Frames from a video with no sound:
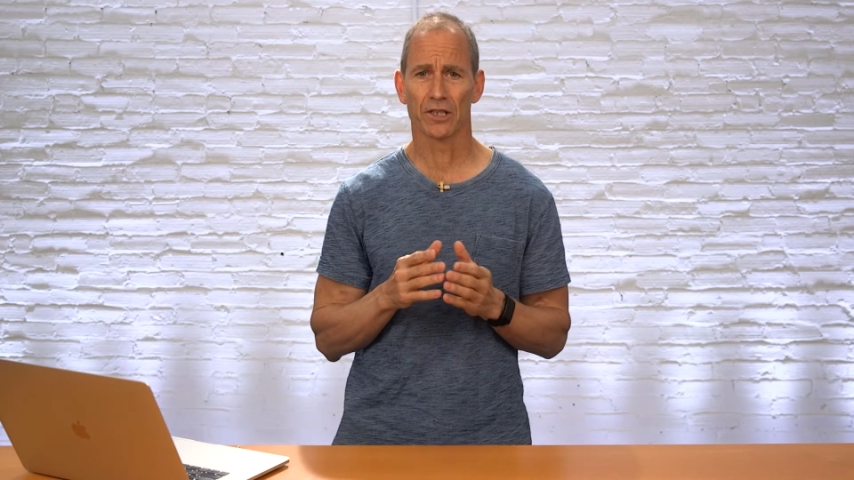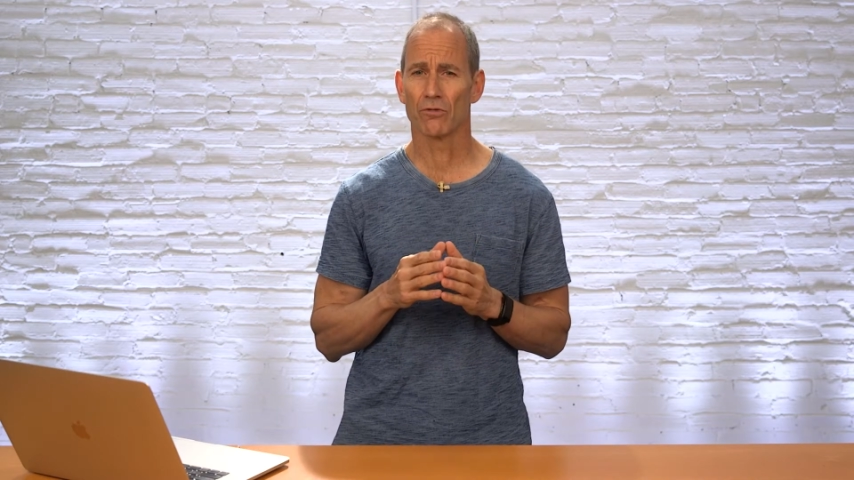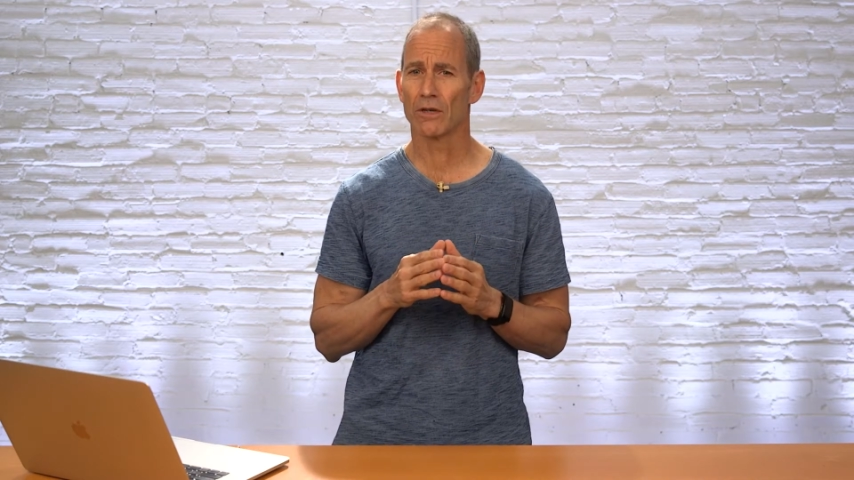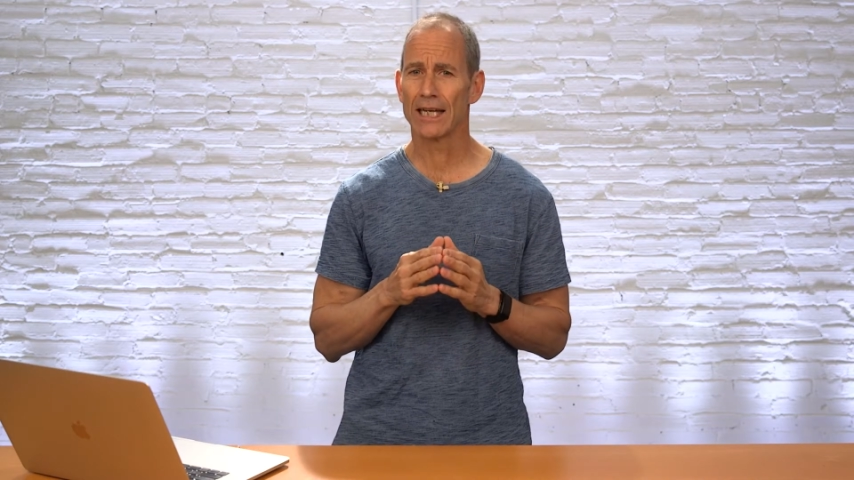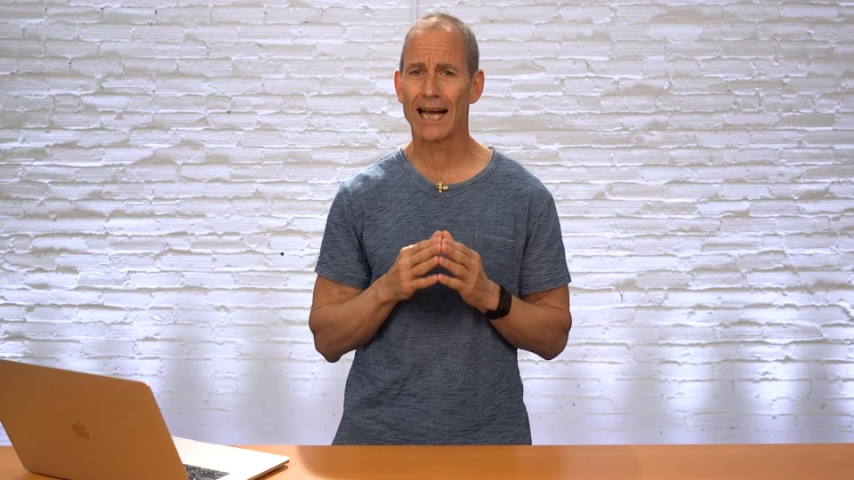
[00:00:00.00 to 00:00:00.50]
and the
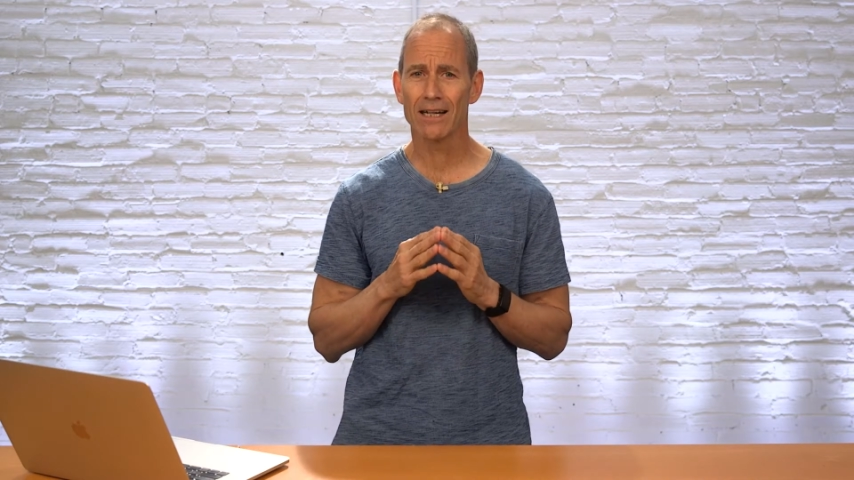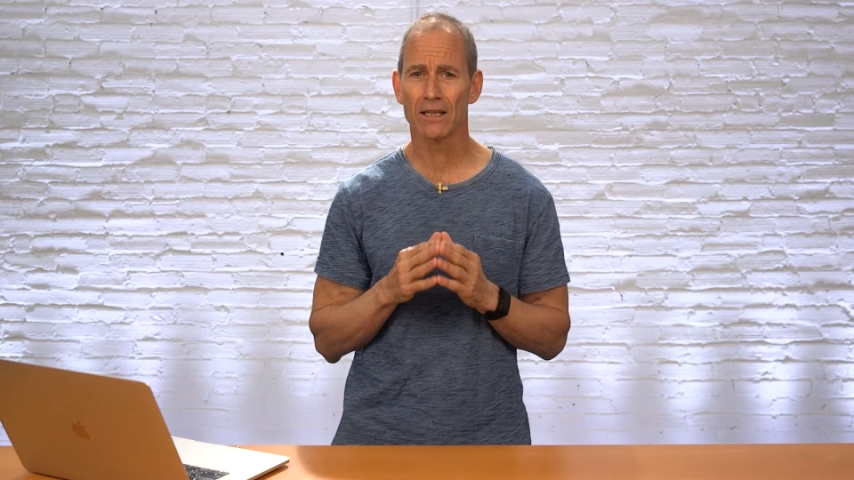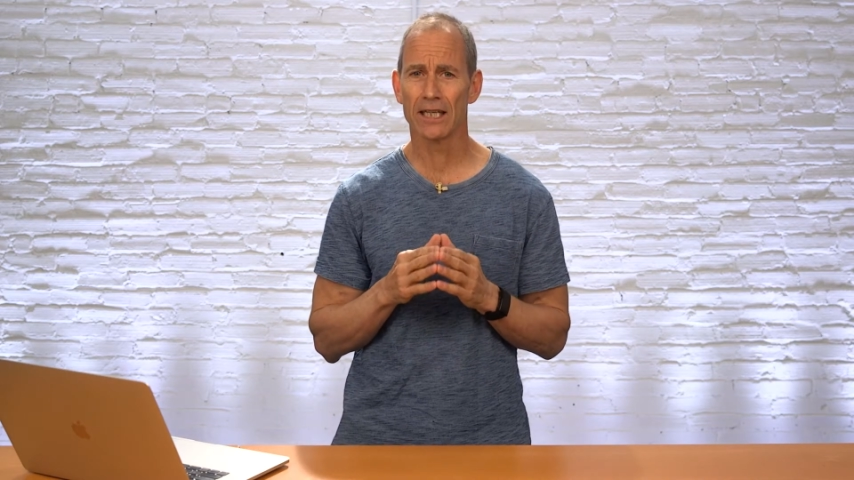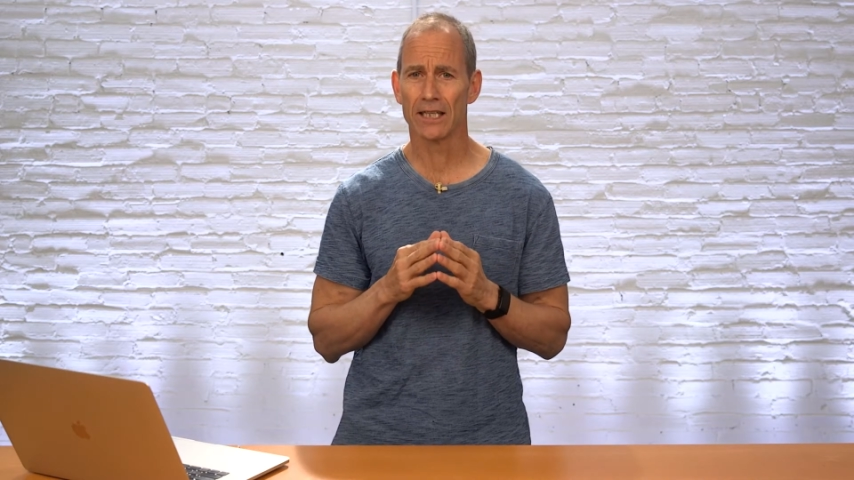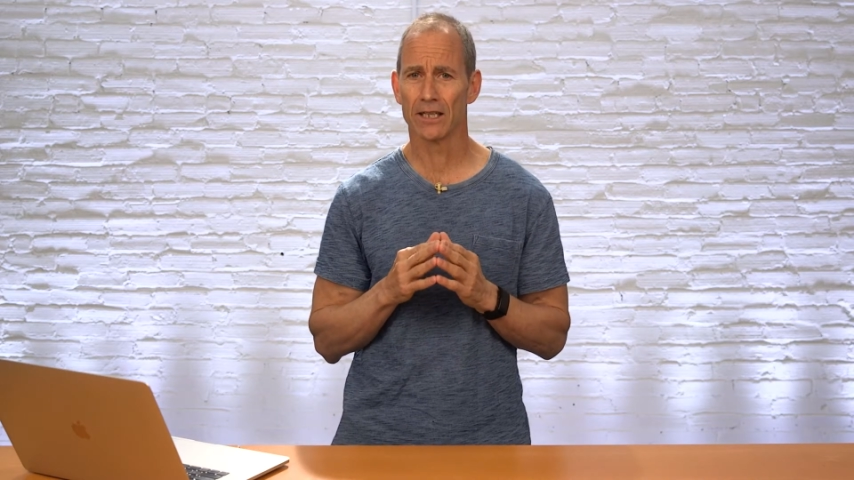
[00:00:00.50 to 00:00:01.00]

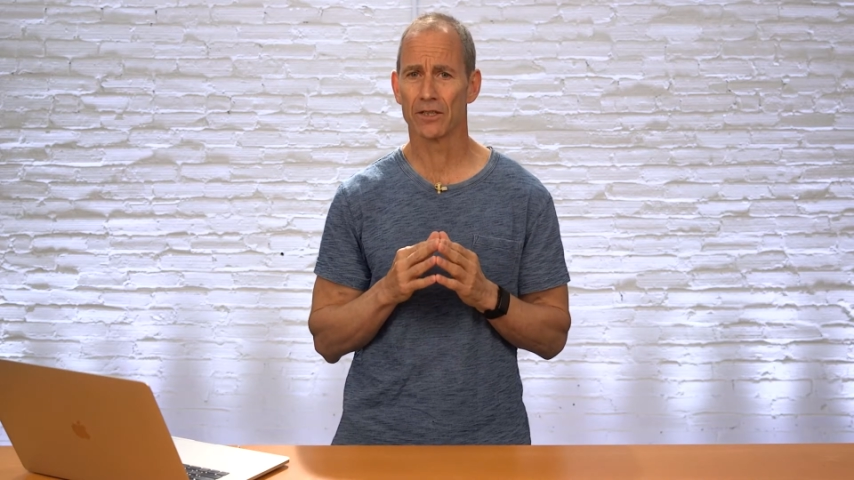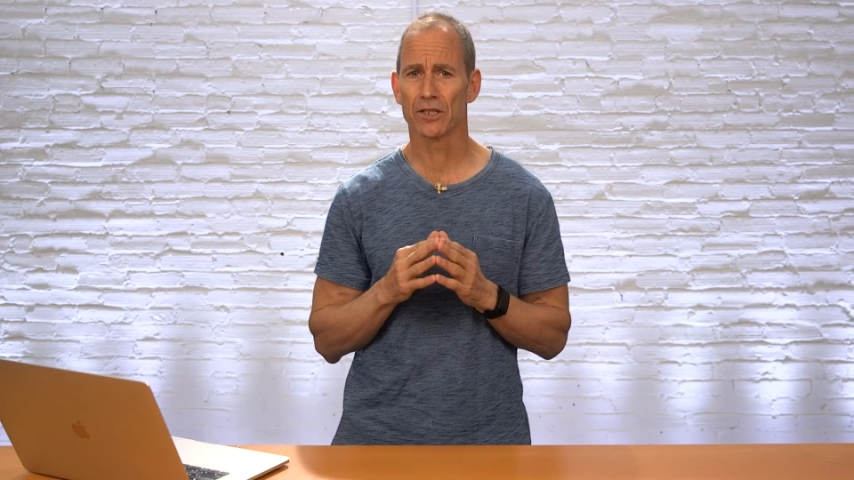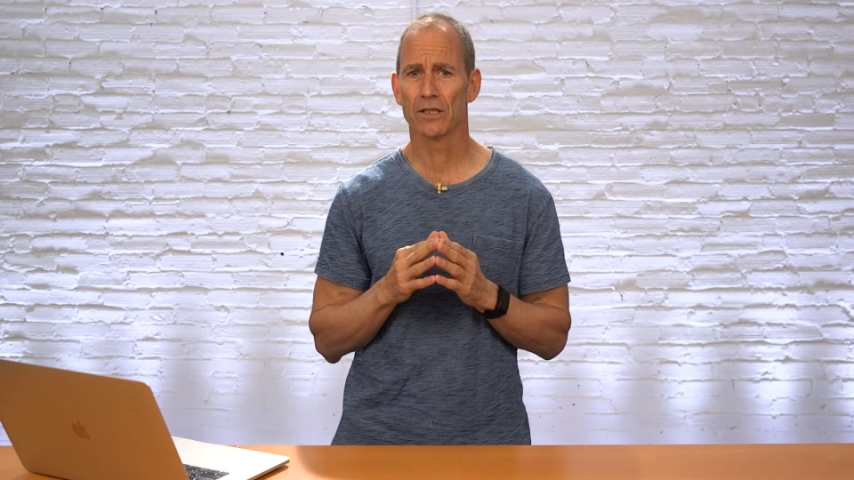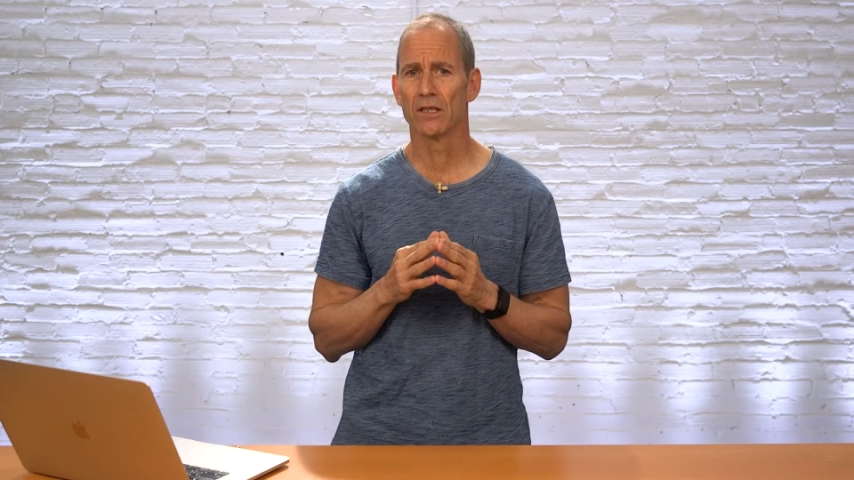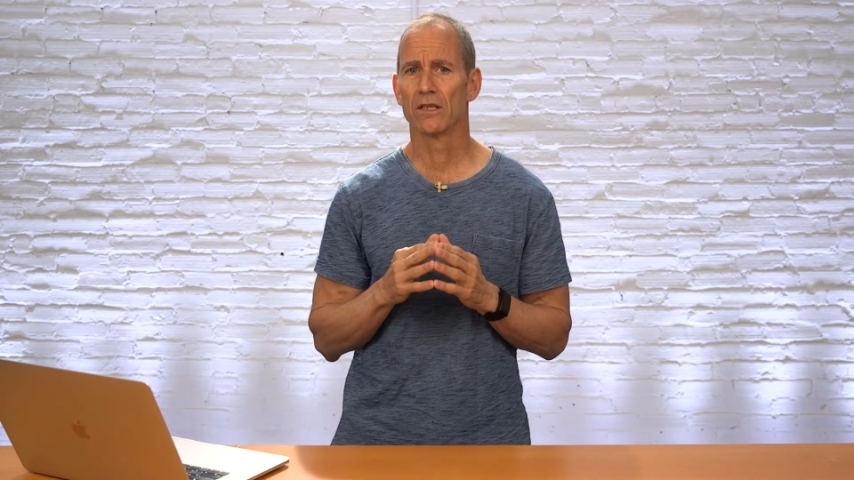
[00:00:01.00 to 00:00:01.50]
reality is